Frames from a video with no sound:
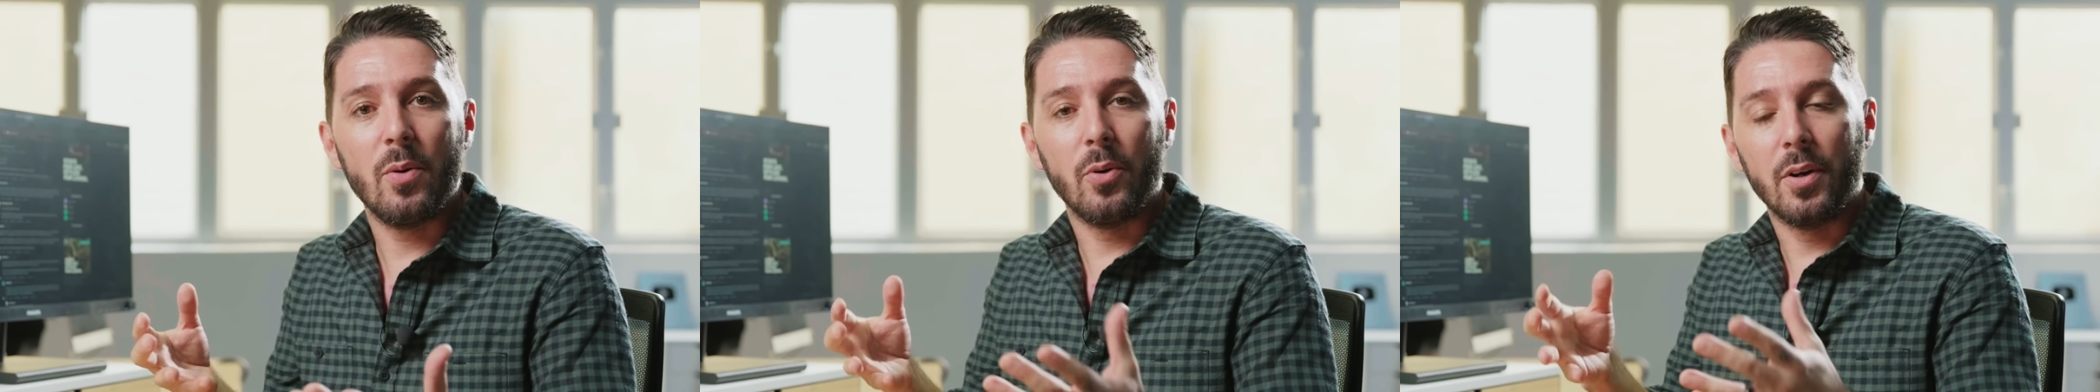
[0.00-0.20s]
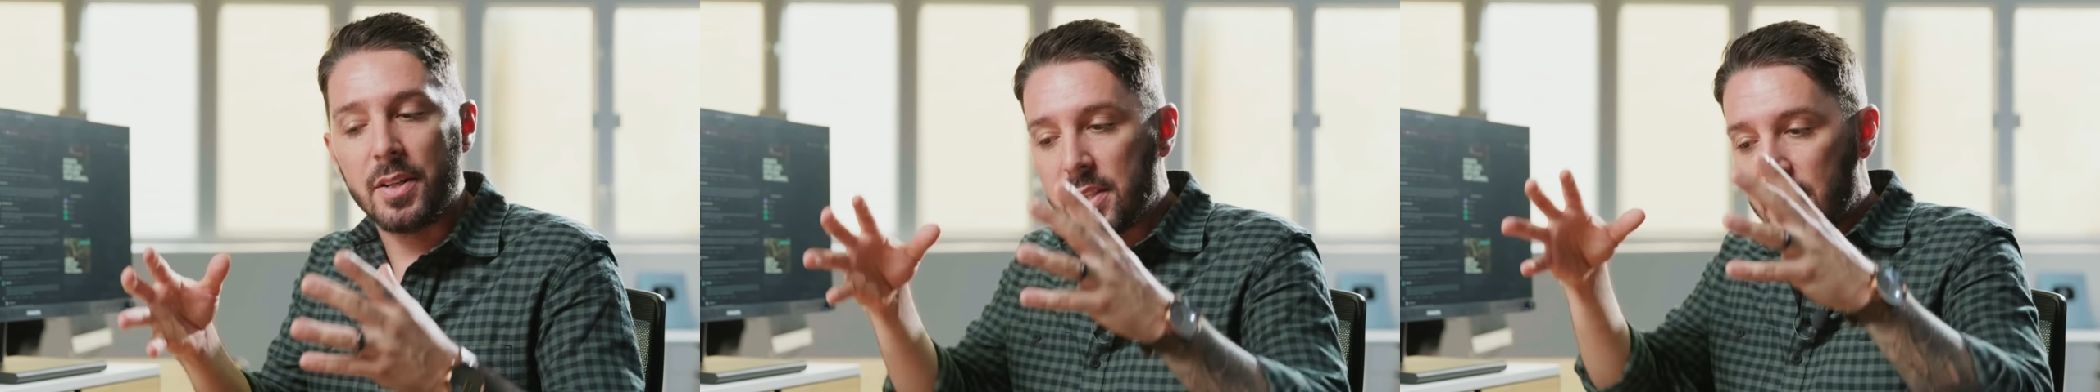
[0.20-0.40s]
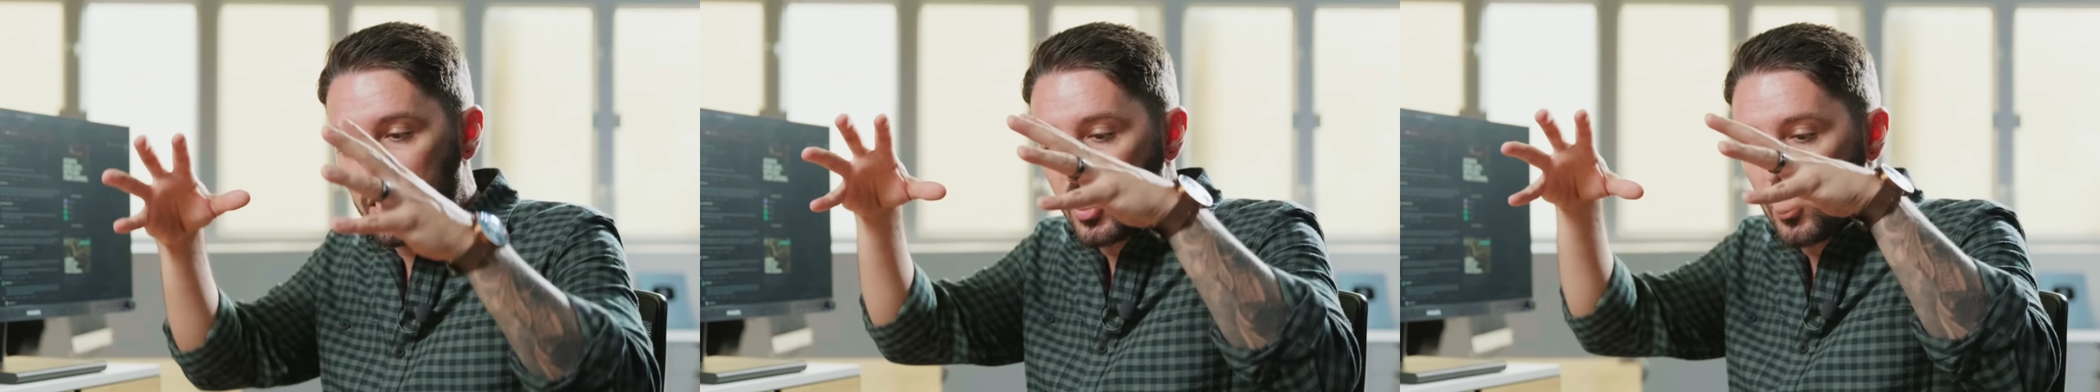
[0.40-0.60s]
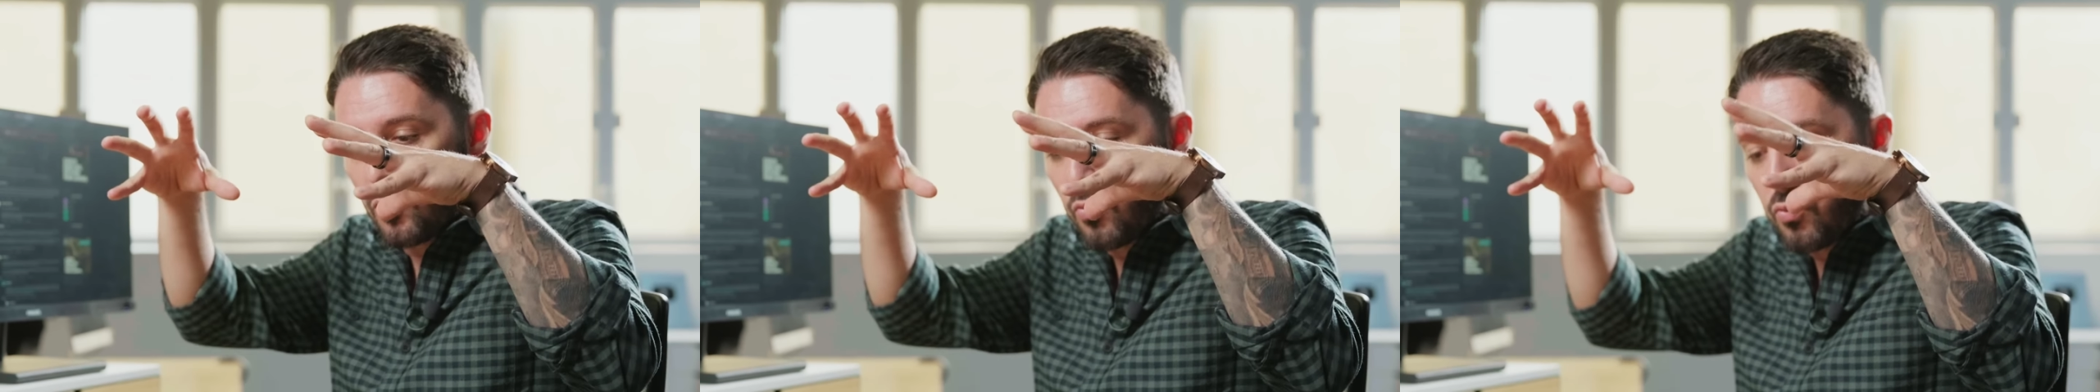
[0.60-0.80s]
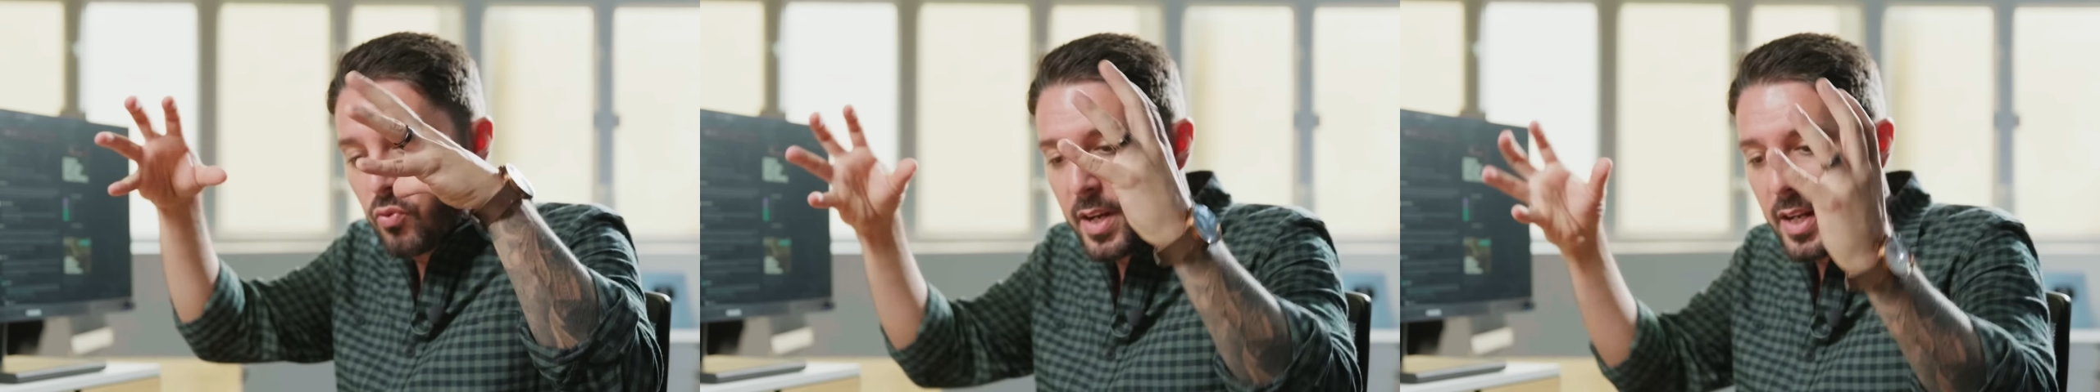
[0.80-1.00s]
Where it's like this
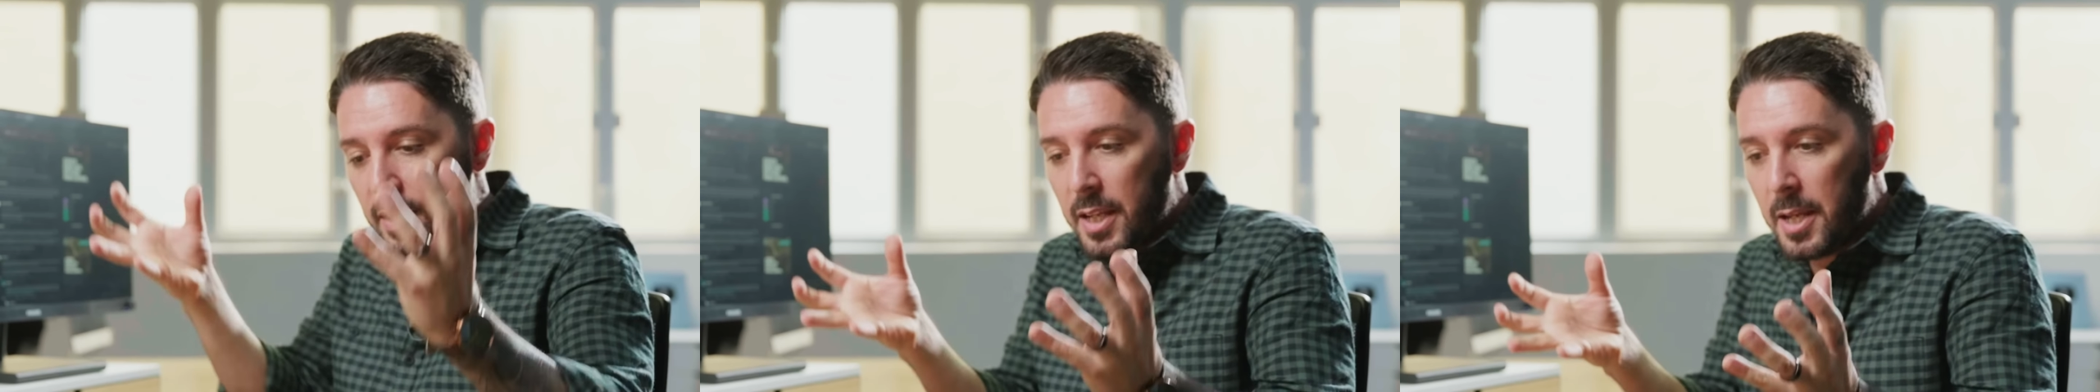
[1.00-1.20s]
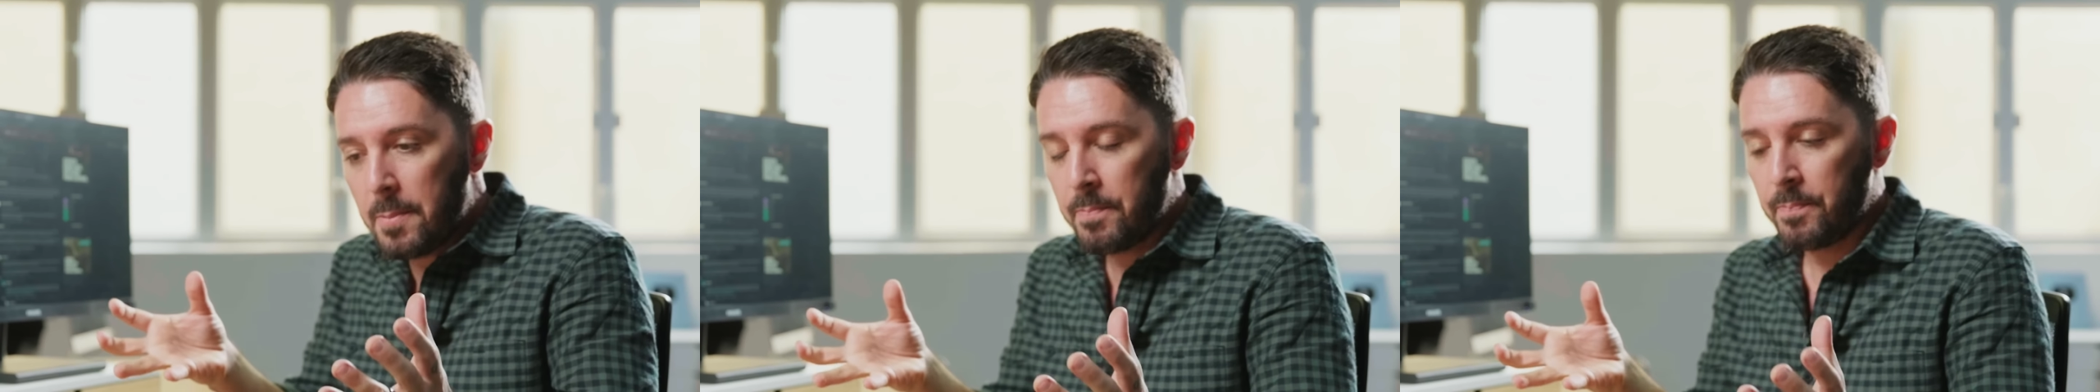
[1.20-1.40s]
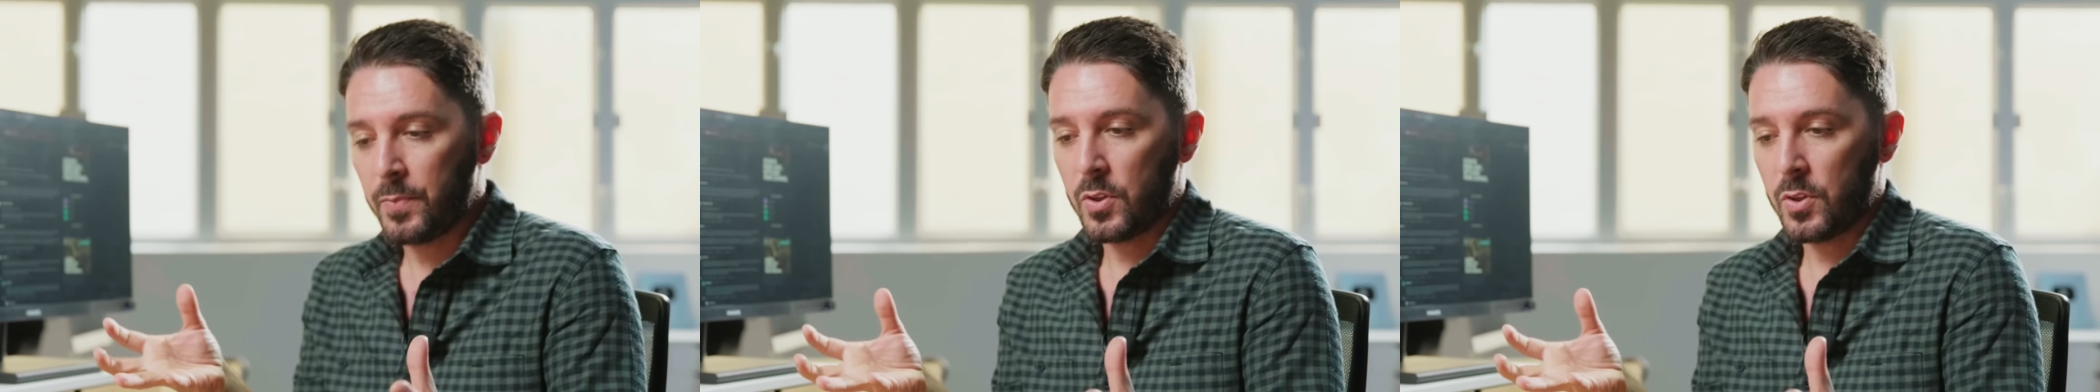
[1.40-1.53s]
really